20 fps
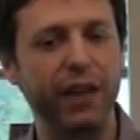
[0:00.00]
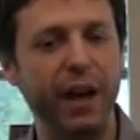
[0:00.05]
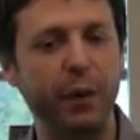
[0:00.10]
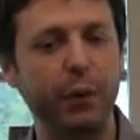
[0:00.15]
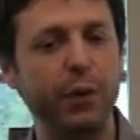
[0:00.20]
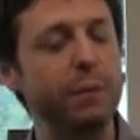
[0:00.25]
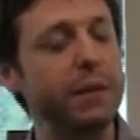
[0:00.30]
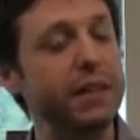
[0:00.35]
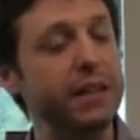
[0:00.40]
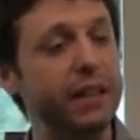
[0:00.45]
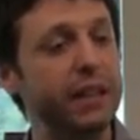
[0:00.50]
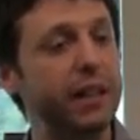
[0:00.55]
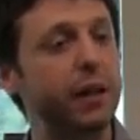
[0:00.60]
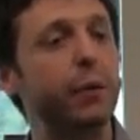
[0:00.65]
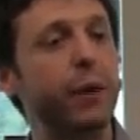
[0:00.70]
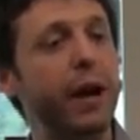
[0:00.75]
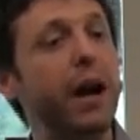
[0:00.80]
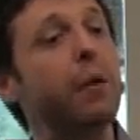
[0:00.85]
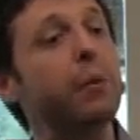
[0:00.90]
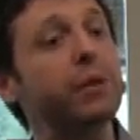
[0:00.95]
we mean to get
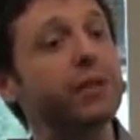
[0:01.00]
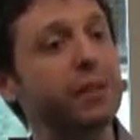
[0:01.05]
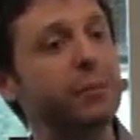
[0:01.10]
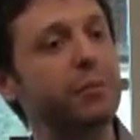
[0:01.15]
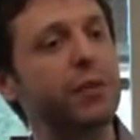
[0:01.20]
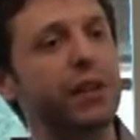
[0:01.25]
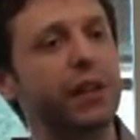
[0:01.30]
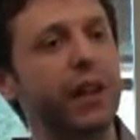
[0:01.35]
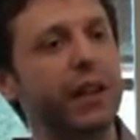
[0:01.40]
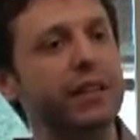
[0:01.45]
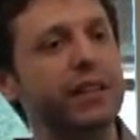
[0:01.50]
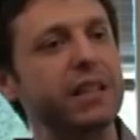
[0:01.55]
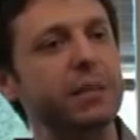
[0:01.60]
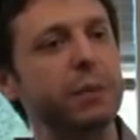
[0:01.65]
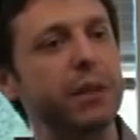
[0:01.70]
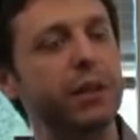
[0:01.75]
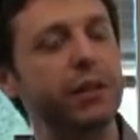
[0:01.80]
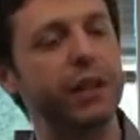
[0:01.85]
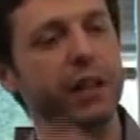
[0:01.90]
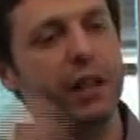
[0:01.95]
around with something like
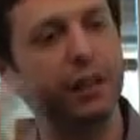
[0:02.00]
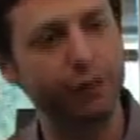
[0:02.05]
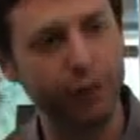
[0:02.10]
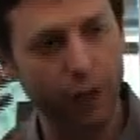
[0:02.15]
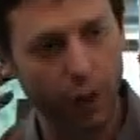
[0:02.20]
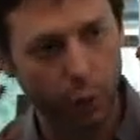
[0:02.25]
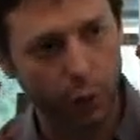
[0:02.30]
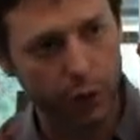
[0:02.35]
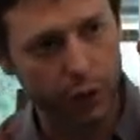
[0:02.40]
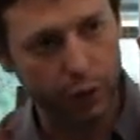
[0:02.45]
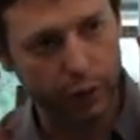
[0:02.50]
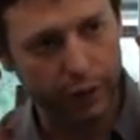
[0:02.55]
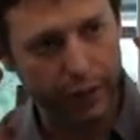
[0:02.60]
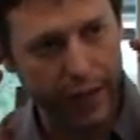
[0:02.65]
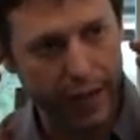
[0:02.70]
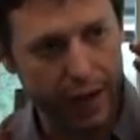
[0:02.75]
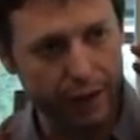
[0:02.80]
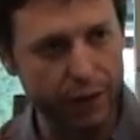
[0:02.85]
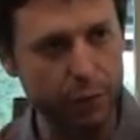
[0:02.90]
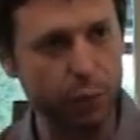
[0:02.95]
TPL Dataflow, where you can
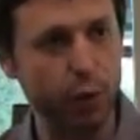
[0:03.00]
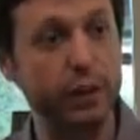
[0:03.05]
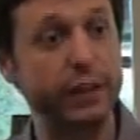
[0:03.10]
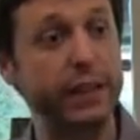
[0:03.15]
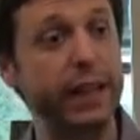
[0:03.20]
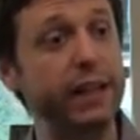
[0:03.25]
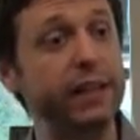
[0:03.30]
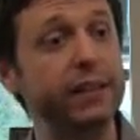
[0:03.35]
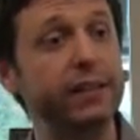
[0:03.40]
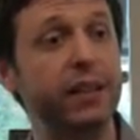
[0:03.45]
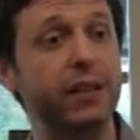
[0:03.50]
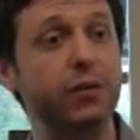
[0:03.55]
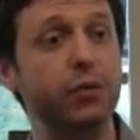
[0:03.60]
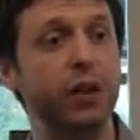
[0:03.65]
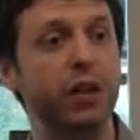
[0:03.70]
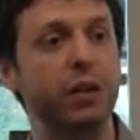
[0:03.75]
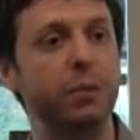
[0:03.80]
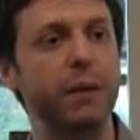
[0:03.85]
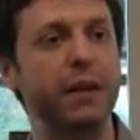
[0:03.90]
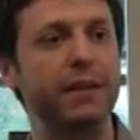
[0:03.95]
have a more
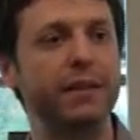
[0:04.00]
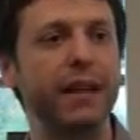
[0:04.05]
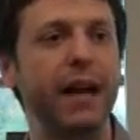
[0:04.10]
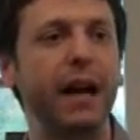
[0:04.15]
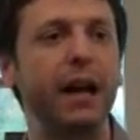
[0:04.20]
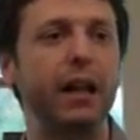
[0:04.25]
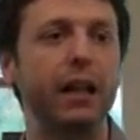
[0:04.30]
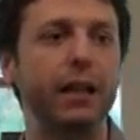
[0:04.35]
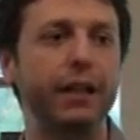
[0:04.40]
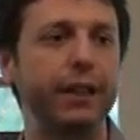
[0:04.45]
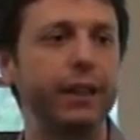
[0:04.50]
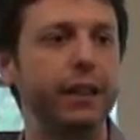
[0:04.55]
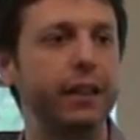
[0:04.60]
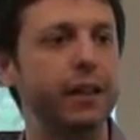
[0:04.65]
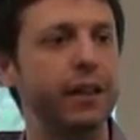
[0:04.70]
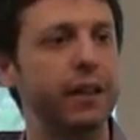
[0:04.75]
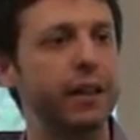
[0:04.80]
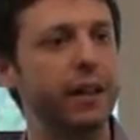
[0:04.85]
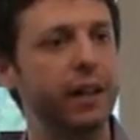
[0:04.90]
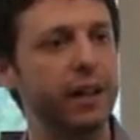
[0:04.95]
data-centric mentality
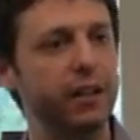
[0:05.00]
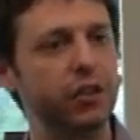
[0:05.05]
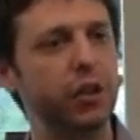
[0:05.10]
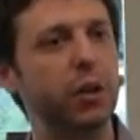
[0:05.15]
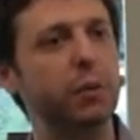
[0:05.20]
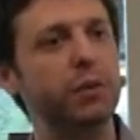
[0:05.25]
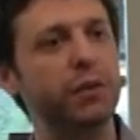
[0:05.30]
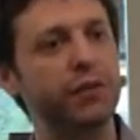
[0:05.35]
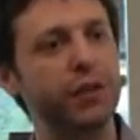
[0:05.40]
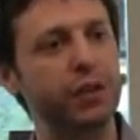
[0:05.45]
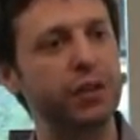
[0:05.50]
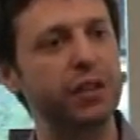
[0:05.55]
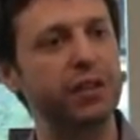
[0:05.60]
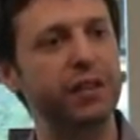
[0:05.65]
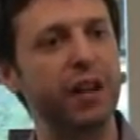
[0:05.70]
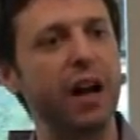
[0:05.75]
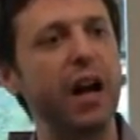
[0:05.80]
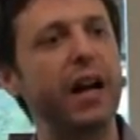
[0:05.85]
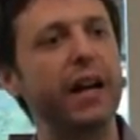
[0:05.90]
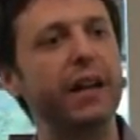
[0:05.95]
in terms of your
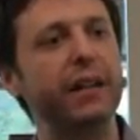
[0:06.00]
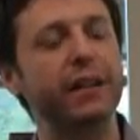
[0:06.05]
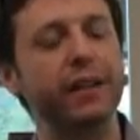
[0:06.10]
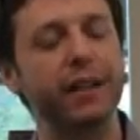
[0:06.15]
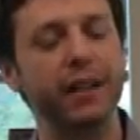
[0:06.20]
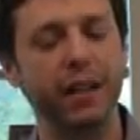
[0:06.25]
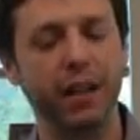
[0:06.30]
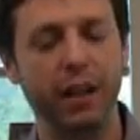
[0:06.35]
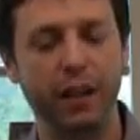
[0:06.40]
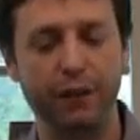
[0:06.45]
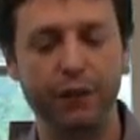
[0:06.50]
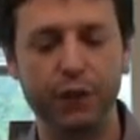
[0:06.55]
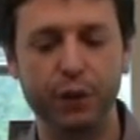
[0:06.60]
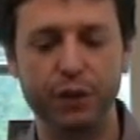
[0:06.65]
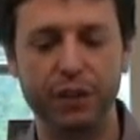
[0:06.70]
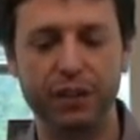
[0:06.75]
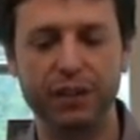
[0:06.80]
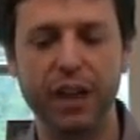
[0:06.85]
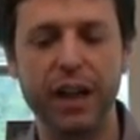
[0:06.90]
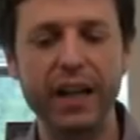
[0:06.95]
design. If you're
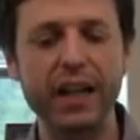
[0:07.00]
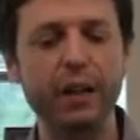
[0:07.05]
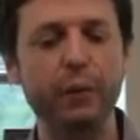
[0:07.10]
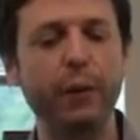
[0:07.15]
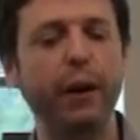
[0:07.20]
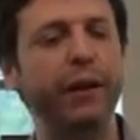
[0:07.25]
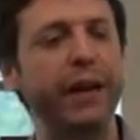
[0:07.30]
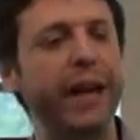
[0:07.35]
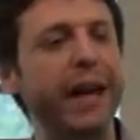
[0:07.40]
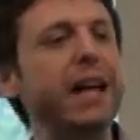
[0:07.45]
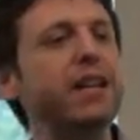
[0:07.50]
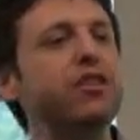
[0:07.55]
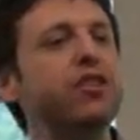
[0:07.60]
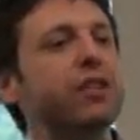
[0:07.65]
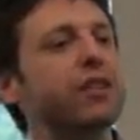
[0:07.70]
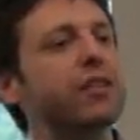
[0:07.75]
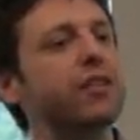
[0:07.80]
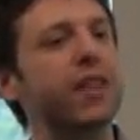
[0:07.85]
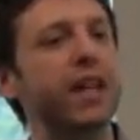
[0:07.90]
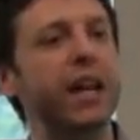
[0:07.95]
designing around
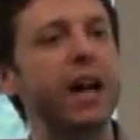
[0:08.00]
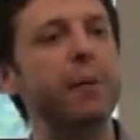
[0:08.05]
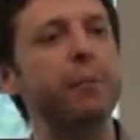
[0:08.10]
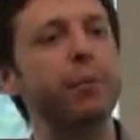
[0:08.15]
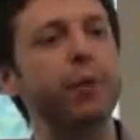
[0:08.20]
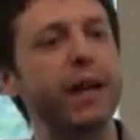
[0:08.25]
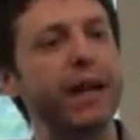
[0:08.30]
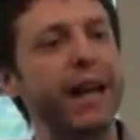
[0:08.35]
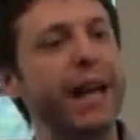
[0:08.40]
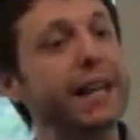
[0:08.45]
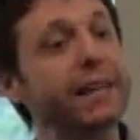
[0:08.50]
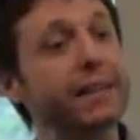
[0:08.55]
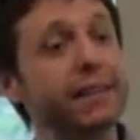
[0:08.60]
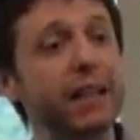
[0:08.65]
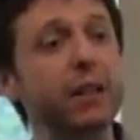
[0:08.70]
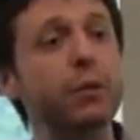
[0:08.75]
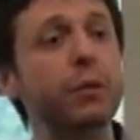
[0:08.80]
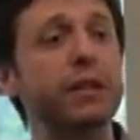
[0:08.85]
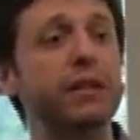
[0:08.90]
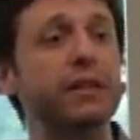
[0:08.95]
agents that operate
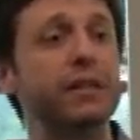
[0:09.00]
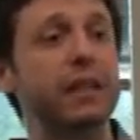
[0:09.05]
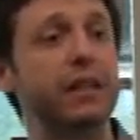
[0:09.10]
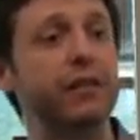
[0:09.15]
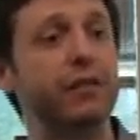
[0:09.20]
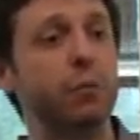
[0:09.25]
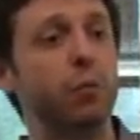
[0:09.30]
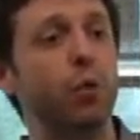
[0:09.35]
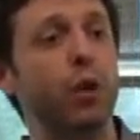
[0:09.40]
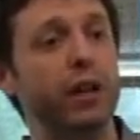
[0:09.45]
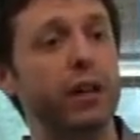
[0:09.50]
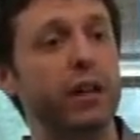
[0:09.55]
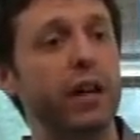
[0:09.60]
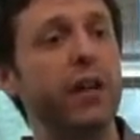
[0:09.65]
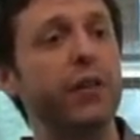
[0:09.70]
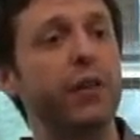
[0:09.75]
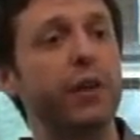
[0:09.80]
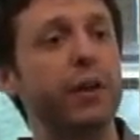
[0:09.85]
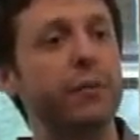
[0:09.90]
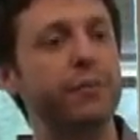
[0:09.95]
asynchronously from one
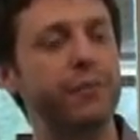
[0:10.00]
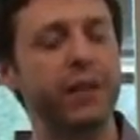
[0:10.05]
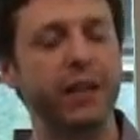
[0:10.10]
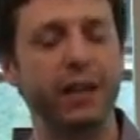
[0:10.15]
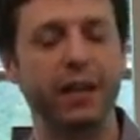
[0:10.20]
another,